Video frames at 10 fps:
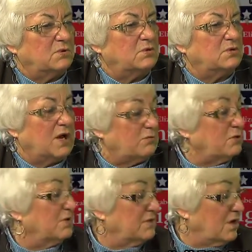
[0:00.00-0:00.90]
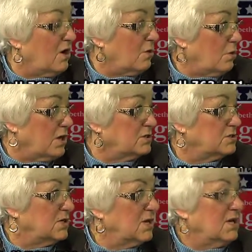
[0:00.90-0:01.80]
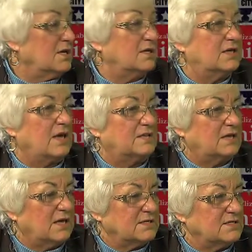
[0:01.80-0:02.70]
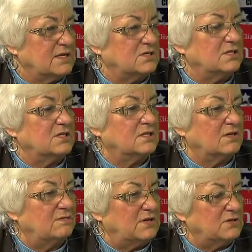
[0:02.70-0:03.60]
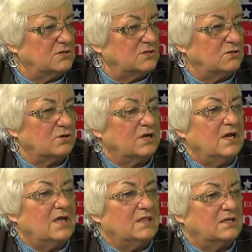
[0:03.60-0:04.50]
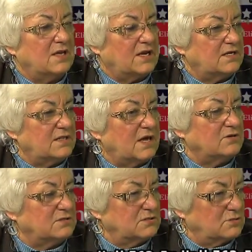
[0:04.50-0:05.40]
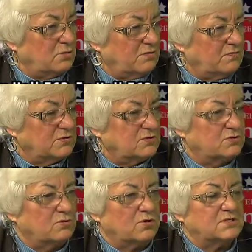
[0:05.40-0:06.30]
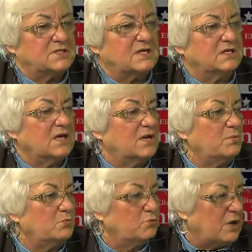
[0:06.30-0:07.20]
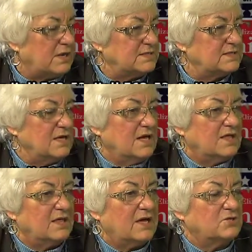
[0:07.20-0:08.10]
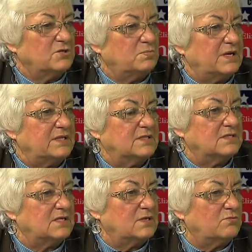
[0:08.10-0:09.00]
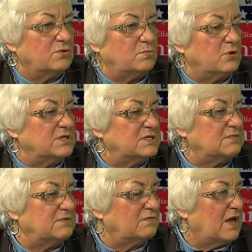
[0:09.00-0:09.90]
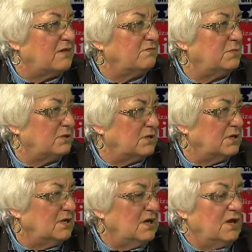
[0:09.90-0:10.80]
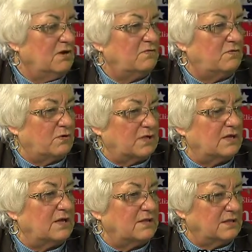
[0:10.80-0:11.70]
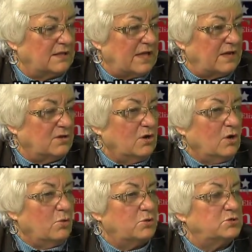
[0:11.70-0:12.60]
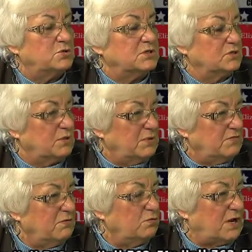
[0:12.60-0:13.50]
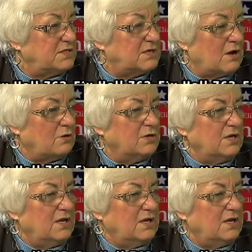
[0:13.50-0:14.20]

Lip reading: got rid of the car wash, got the gas station and the convenience store, the 90,000 square foot store, settled on a price. They actually paid the city $3.75 million for the land, which was a little bit of a write-down.